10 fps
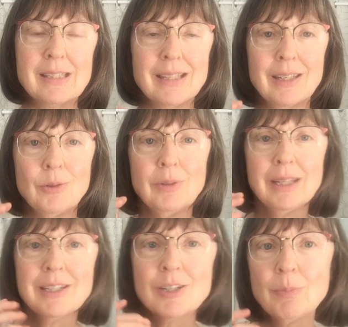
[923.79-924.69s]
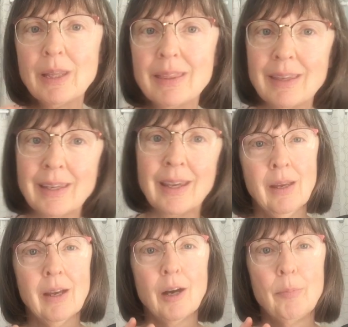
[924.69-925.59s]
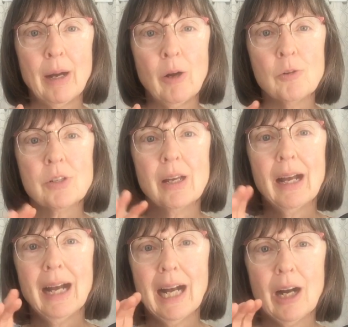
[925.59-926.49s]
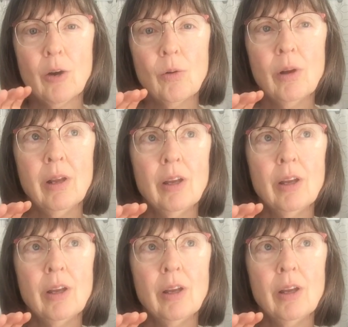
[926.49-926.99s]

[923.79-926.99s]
You need to be thinking about how